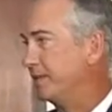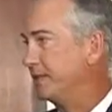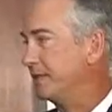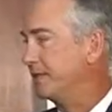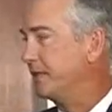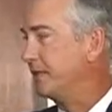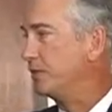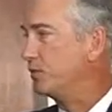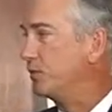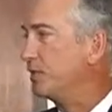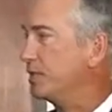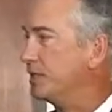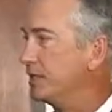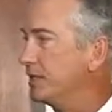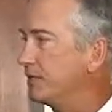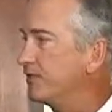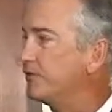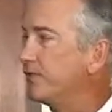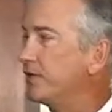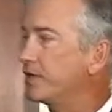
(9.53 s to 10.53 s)
and we did
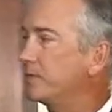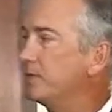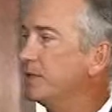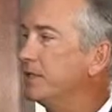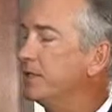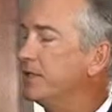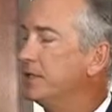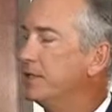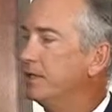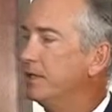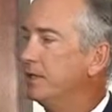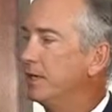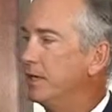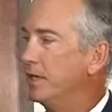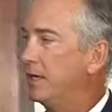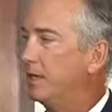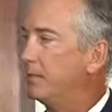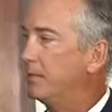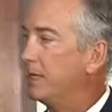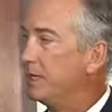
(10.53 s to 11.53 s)
a segment
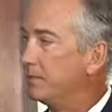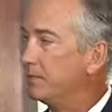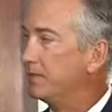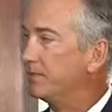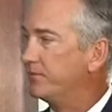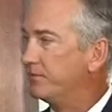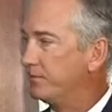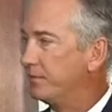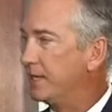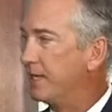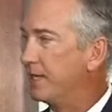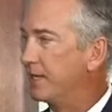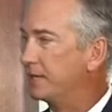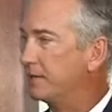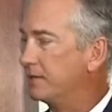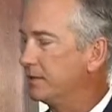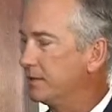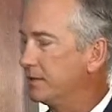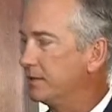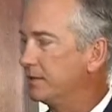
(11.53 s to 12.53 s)
many months
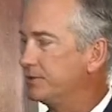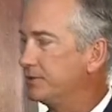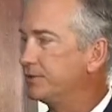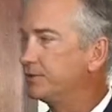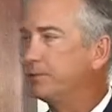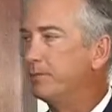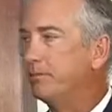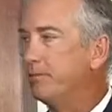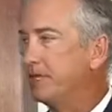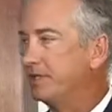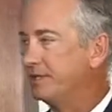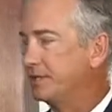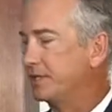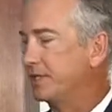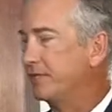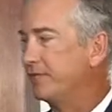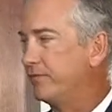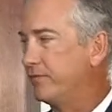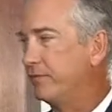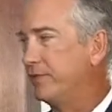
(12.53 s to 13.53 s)
back, just some
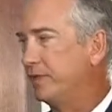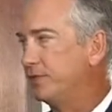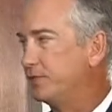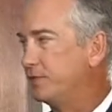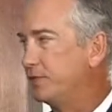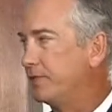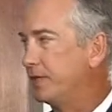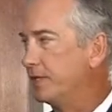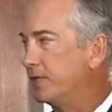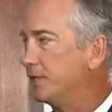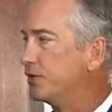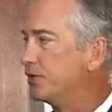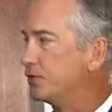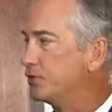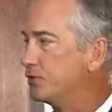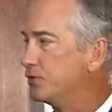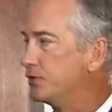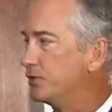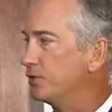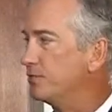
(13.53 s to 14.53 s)
basic information about
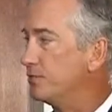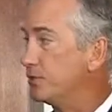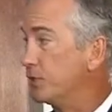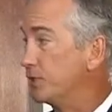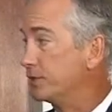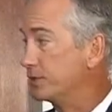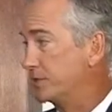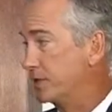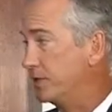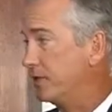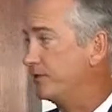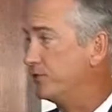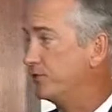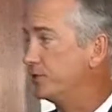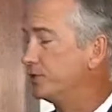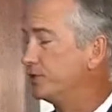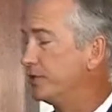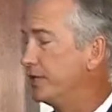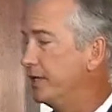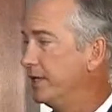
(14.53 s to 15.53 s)
uninsured motorist
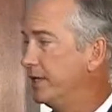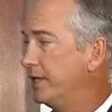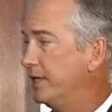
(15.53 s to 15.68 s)
coverage.